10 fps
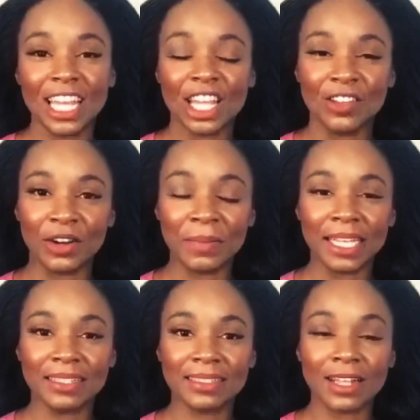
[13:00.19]
You know what I
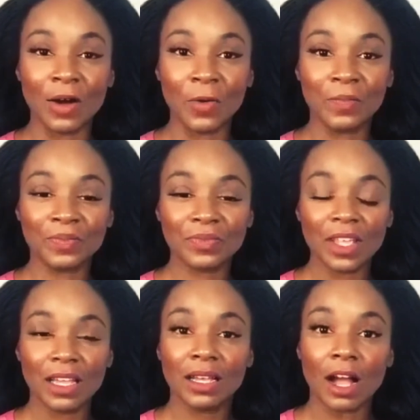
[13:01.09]
mean? So
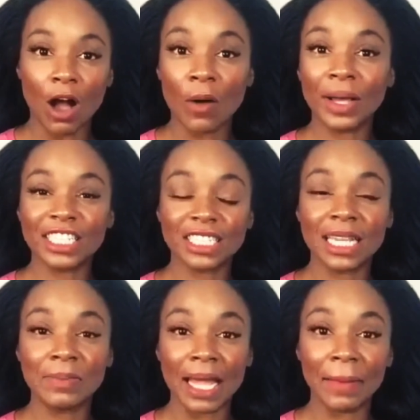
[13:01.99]
always just
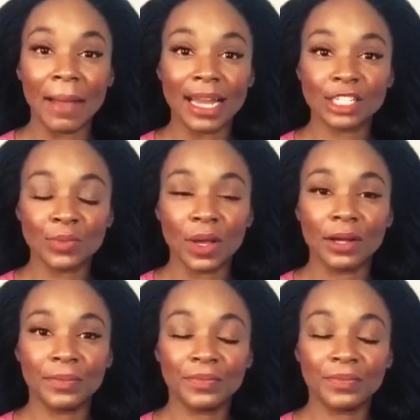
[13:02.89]
keep that in mind as well.